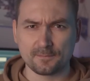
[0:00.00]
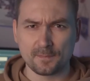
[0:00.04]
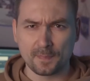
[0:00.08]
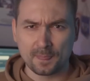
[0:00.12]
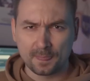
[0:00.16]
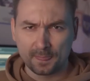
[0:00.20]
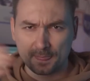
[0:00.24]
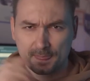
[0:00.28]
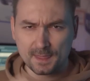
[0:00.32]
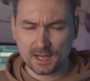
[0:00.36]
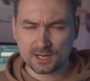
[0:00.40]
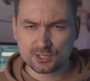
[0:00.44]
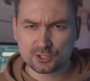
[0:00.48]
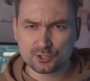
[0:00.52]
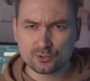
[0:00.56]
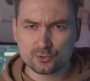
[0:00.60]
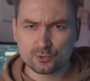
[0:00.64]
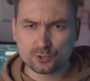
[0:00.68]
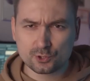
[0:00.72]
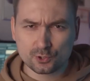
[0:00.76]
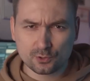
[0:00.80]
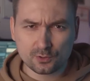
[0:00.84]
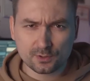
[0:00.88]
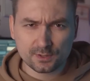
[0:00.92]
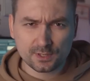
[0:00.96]
our
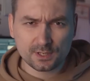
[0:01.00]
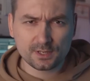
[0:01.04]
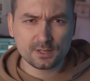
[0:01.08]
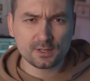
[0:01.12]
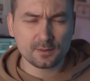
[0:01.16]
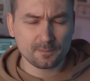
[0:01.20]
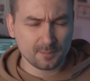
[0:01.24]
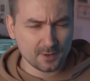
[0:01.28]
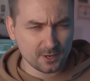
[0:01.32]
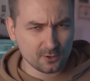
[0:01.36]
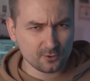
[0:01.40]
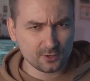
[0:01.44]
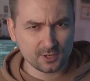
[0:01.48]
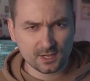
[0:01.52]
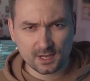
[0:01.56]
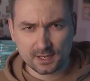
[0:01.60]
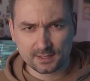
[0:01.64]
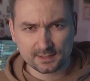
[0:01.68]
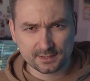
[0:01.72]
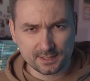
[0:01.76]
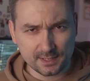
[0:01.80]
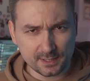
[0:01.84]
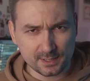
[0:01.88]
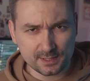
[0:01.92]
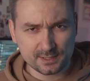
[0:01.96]
scientists are on the verge of
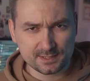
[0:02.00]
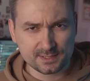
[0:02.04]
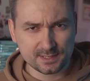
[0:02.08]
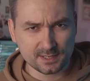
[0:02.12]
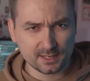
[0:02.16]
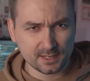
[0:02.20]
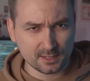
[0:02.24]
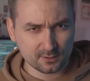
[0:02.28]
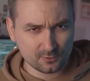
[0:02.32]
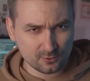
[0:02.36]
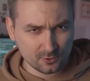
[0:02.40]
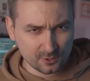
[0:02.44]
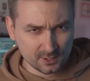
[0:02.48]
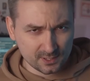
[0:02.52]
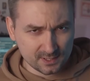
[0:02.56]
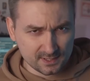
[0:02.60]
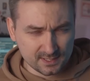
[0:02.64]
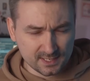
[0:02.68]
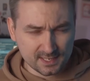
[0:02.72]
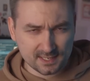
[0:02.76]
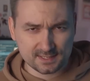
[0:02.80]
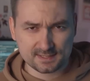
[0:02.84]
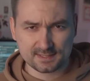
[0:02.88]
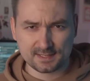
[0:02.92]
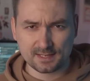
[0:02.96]
a breakthrough that
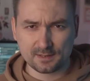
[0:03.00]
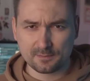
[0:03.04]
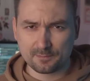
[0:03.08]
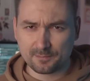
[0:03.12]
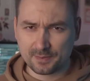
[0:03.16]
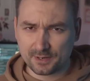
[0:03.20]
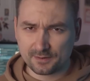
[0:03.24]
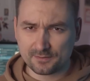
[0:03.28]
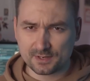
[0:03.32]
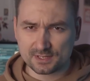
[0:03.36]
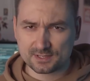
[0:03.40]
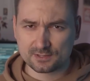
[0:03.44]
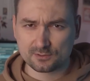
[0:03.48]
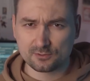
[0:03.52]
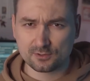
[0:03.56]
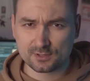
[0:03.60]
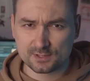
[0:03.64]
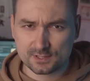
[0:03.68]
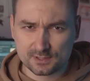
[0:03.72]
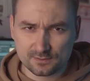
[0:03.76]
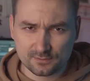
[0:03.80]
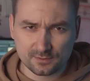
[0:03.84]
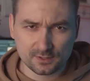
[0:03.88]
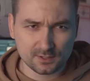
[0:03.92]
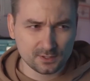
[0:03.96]
will give us
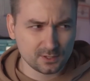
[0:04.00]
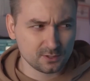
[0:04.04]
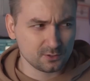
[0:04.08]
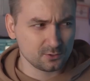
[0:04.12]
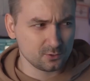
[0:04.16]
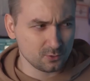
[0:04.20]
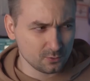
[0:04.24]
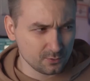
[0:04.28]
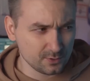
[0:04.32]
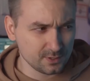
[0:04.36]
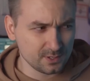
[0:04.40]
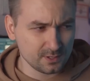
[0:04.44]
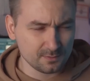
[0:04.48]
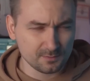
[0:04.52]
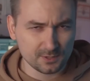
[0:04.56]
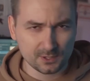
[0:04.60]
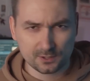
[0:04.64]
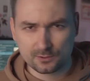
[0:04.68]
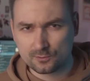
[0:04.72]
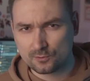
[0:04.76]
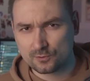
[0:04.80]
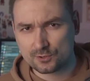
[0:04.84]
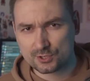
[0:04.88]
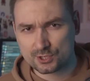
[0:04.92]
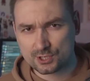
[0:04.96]
superiority over
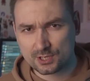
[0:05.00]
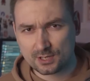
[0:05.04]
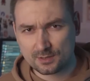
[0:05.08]
others.